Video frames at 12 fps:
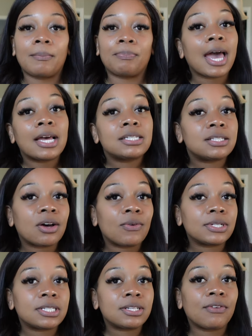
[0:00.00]
queso
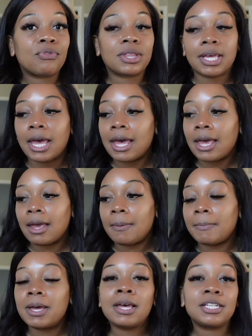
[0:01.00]
and stuff for the
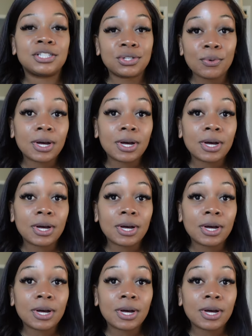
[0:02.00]
game. It's 2